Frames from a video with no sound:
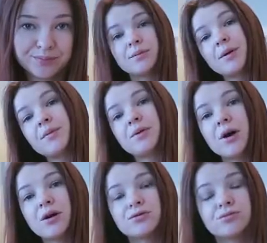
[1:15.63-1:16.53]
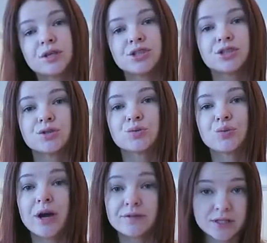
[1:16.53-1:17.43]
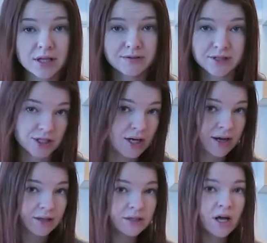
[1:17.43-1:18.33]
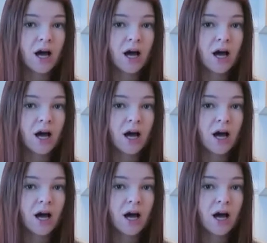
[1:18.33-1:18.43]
Remember about Russian wife's lifestyle,